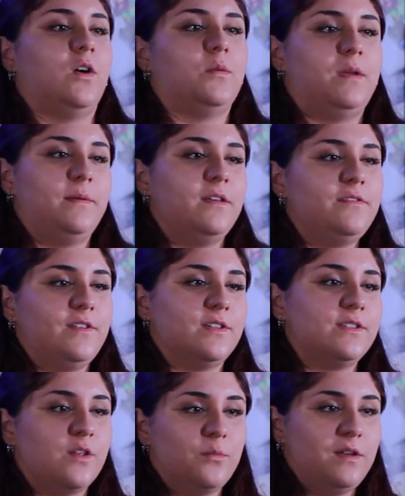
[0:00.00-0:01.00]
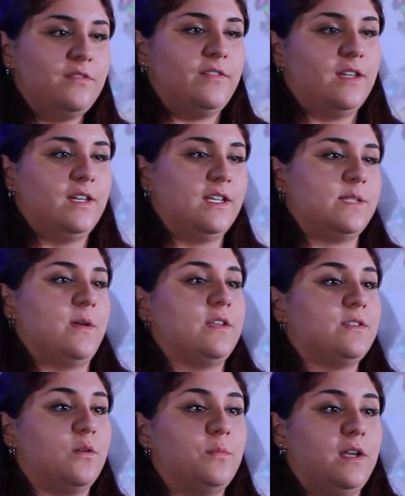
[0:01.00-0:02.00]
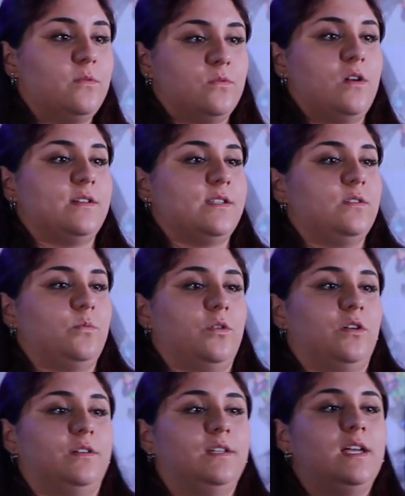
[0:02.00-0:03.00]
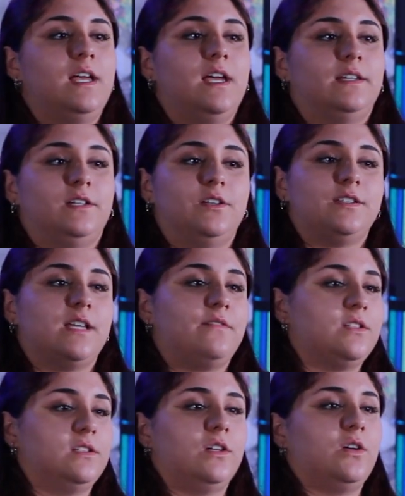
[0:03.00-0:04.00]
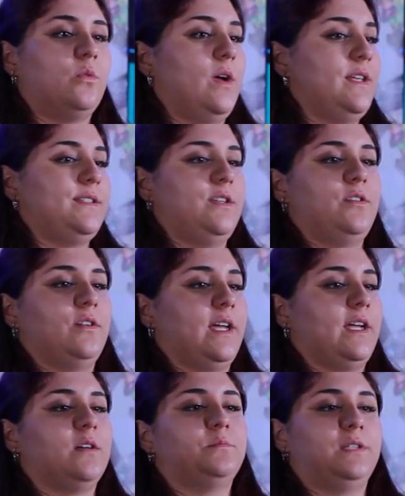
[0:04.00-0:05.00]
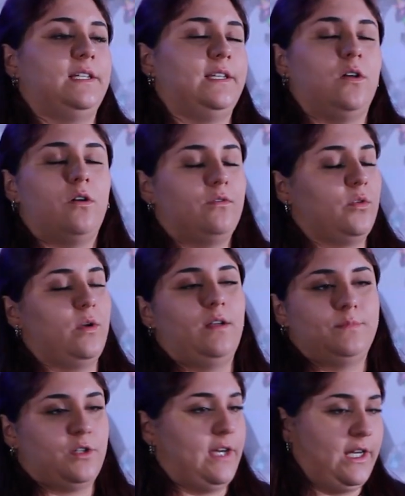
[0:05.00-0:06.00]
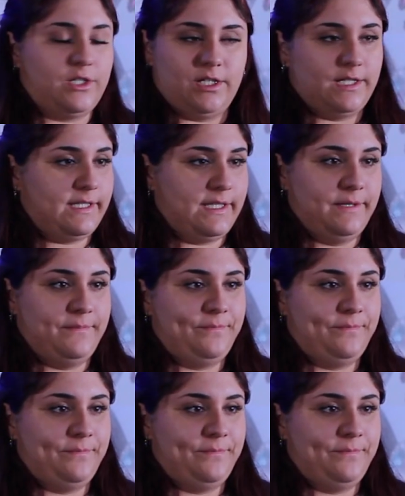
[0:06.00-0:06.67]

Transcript: Or maybe you feel so many feelings about so many wrongs in the world that you just have to look away so you don't get completely overwhelmed or anxious.